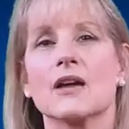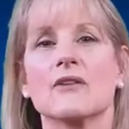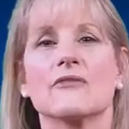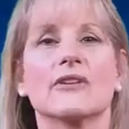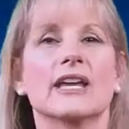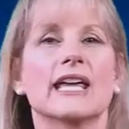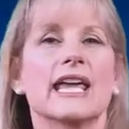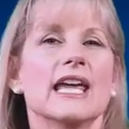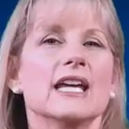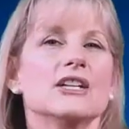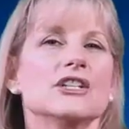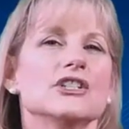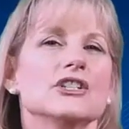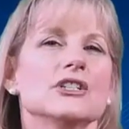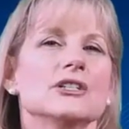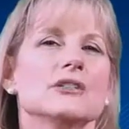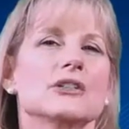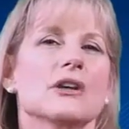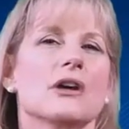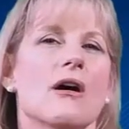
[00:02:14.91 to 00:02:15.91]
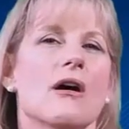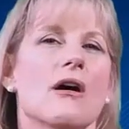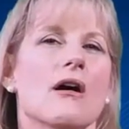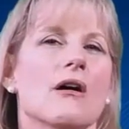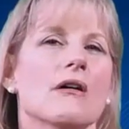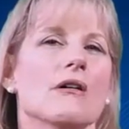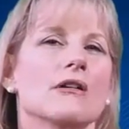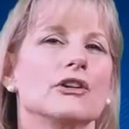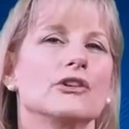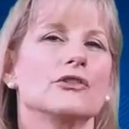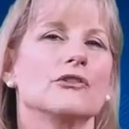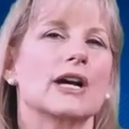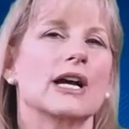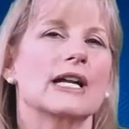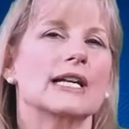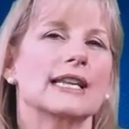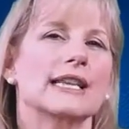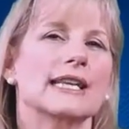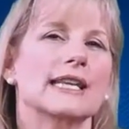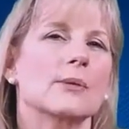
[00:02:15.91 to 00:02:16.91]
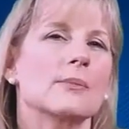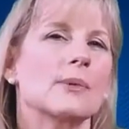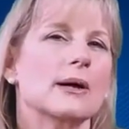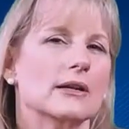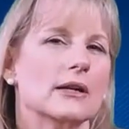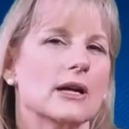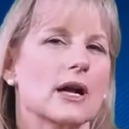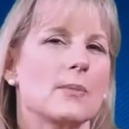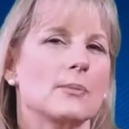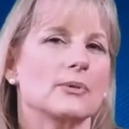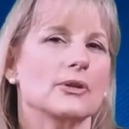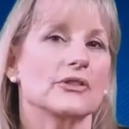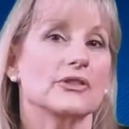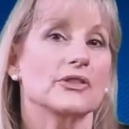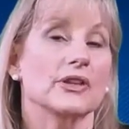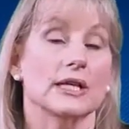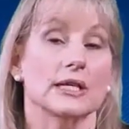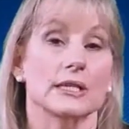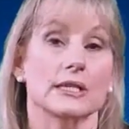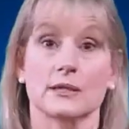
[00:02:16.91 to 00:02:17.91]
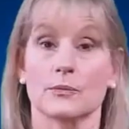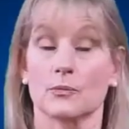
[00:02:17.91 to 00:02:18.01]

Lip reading: Vacations are, you've got to think about a couple of things.